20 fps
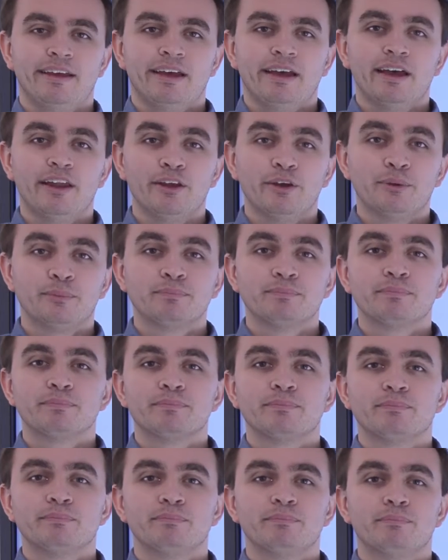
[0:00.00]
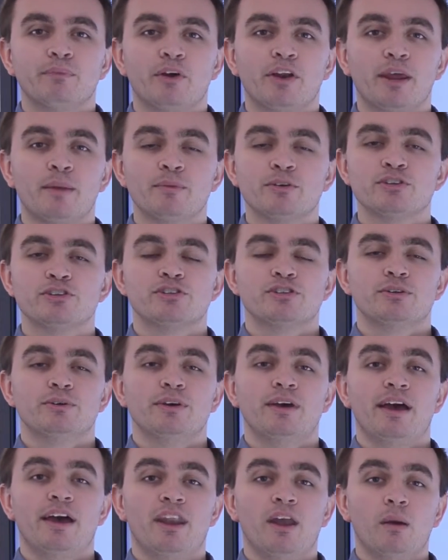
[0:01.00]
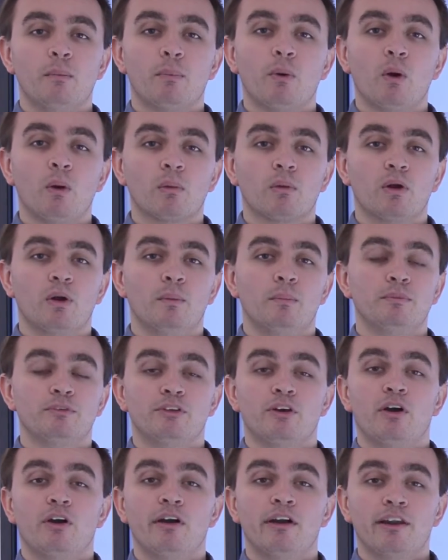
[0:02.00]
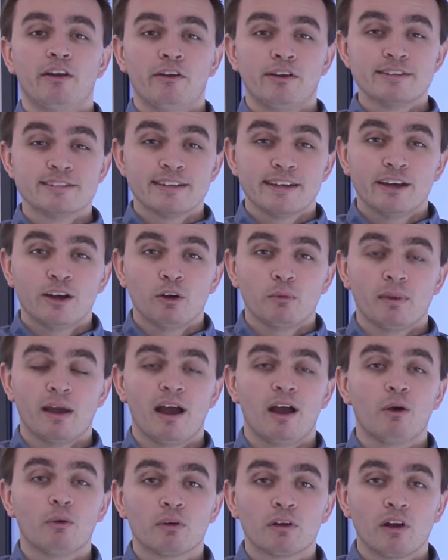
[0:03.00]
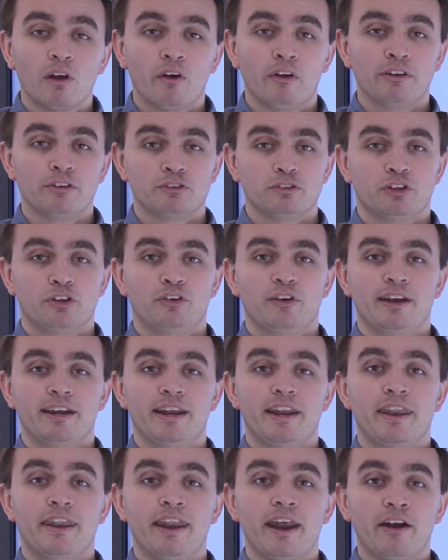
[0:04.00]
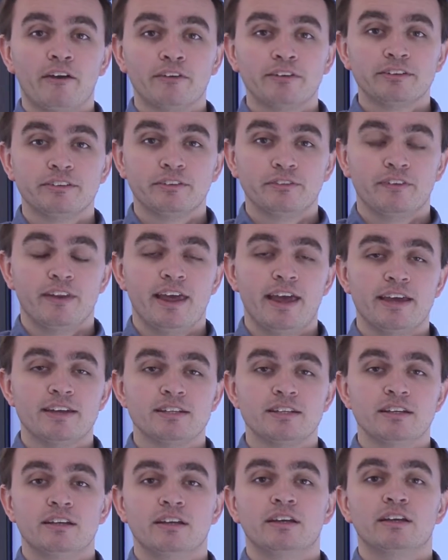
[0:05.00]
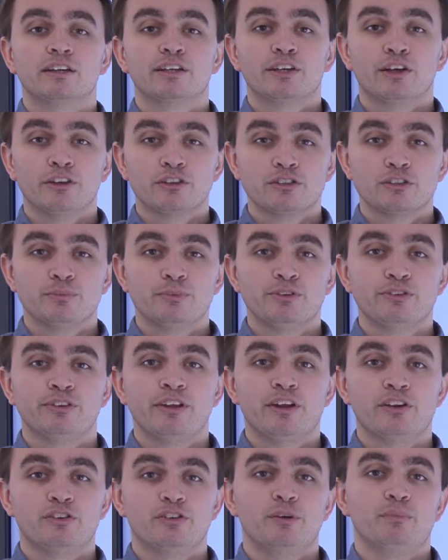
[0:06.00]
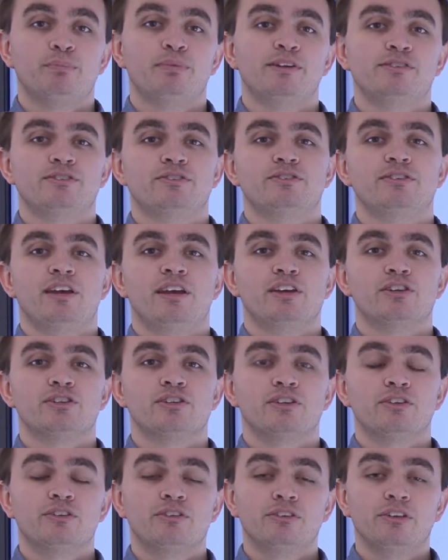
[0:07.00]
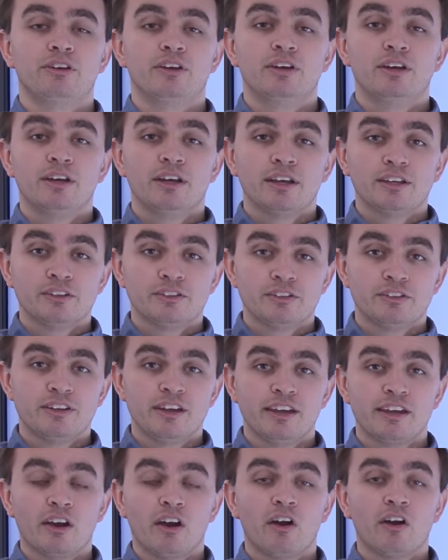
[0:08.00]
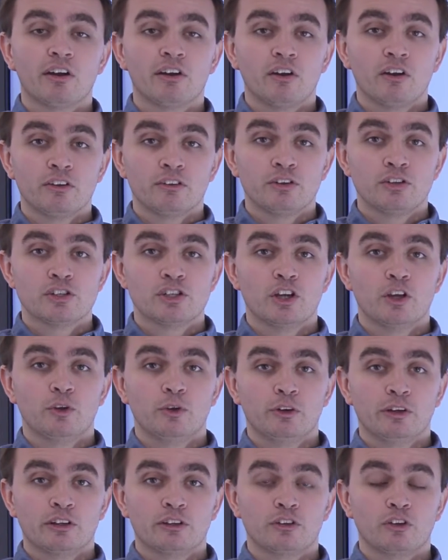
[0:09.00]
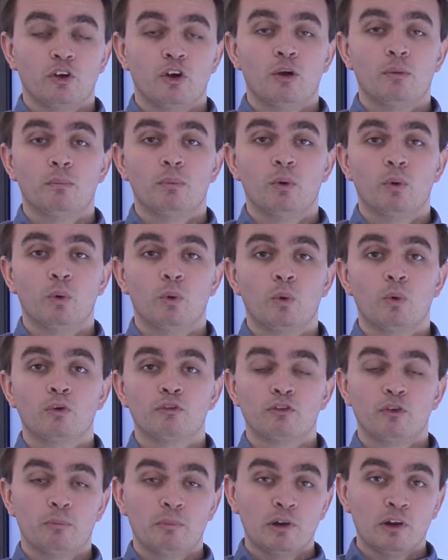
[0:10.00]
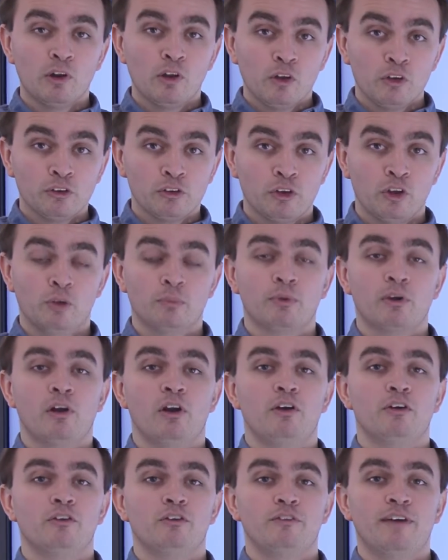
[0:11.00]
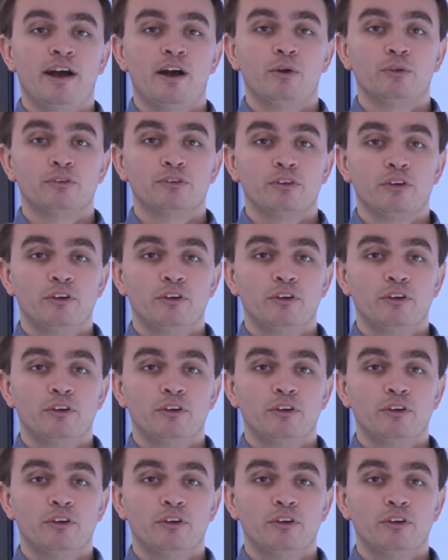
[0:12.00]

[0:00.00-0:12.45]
Hello, my name is Stuart, and at Potcoms I like to help our clients create narrative-led, customer-centric presentations. And today I'd like to show you an example from a long-term client of ours,